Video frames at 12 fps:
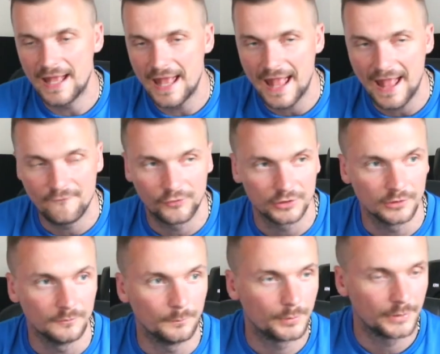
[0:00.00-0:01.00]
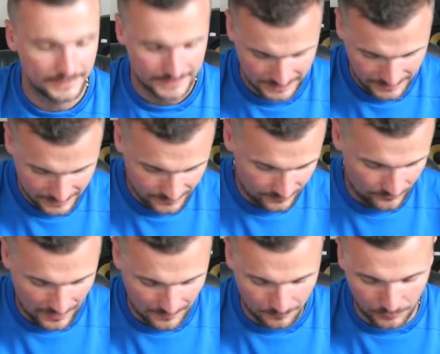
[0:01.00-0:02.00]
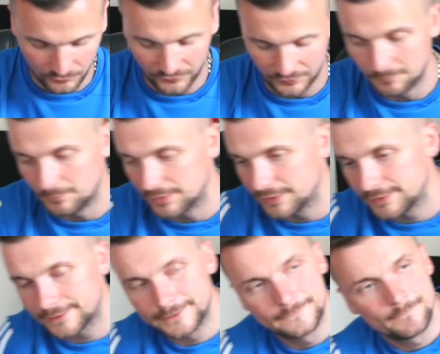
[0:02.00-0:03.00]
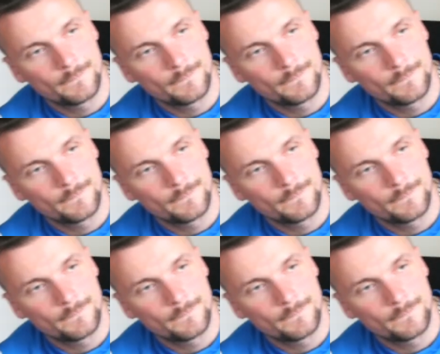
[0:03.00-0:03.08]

Heffa lump. Some right Bunsen burner.